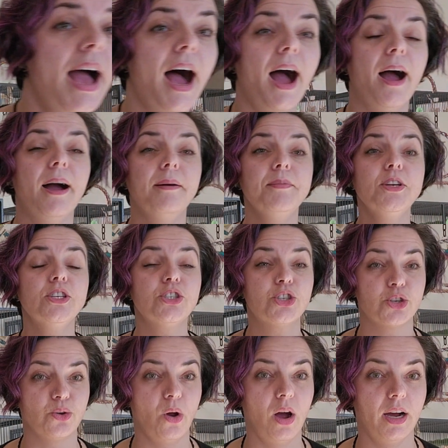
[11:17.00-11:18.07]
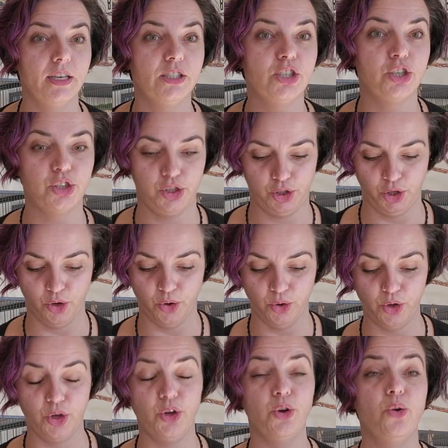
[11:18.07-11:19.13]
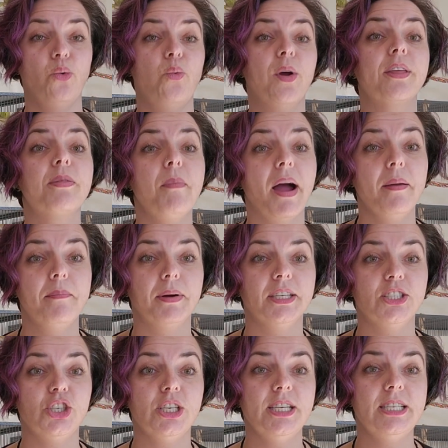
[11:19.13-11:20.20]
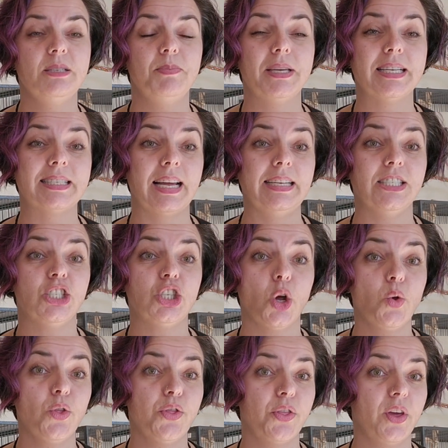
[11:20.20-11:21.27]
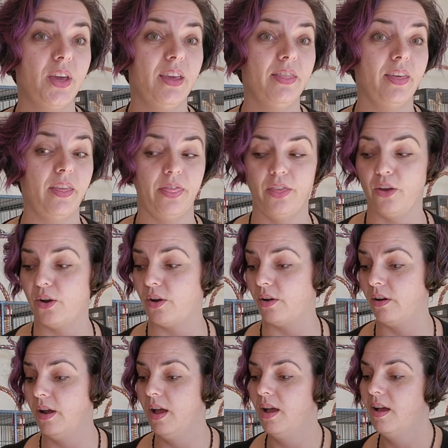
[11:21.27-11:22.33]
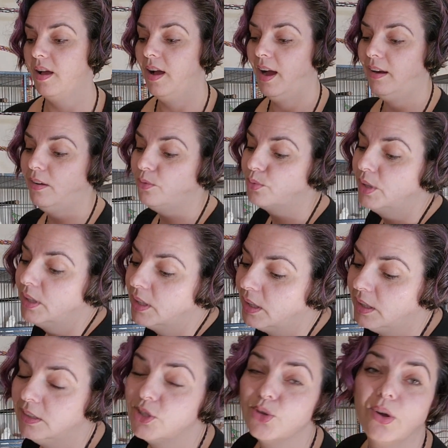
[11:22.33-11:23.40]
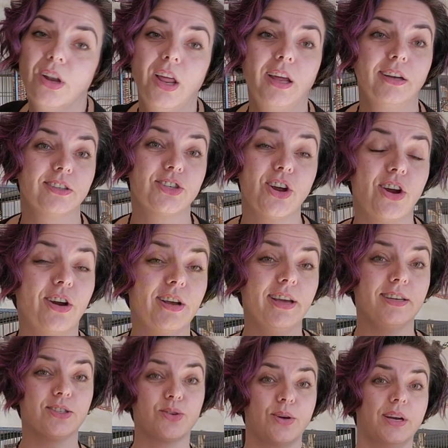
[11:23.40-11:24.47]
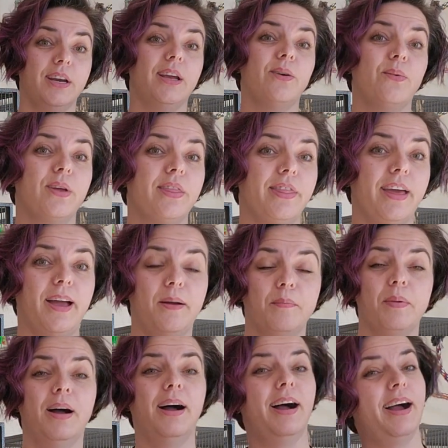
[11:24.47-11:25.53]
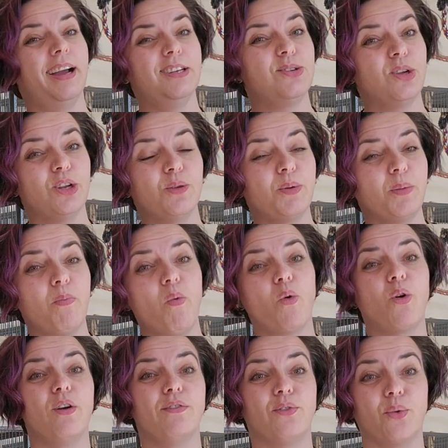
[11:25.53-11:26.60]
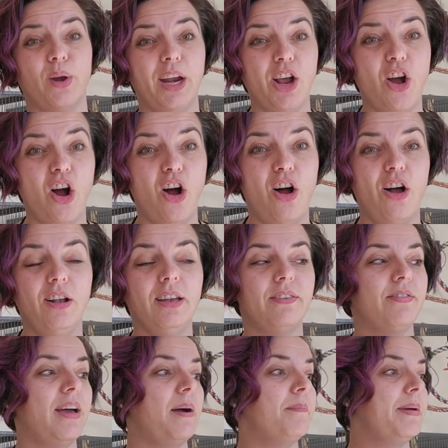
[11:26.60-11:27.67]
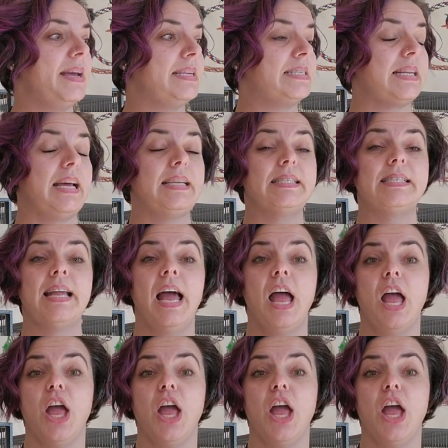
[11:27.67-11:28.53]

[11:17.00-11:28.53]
I'm going to try to show you with my budgies, because I don't think that I don't really do a lot of target training with them. I do a little bit more of recall, if that makes sense.